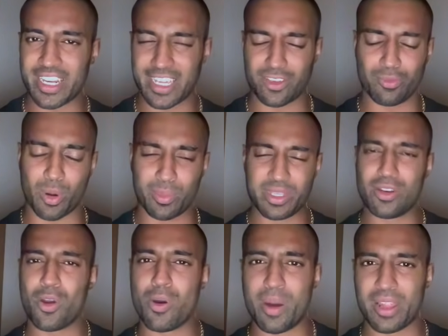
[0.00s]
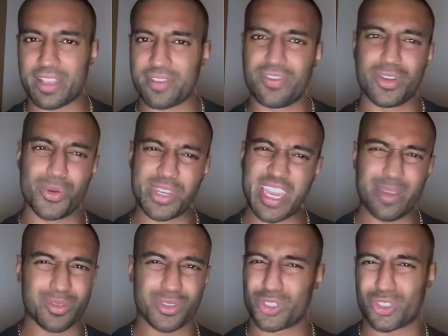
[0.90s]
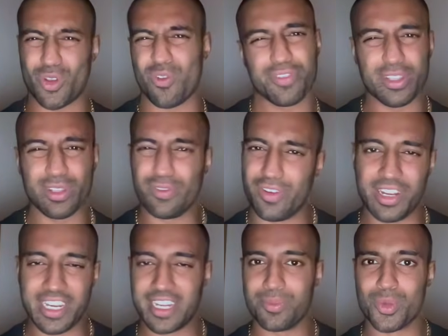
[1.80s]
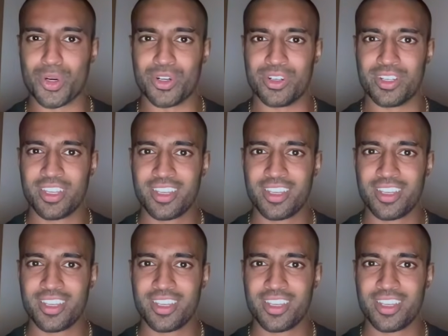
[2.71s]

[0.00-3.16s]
Like you probably know about like video games just don't feel fun anymore.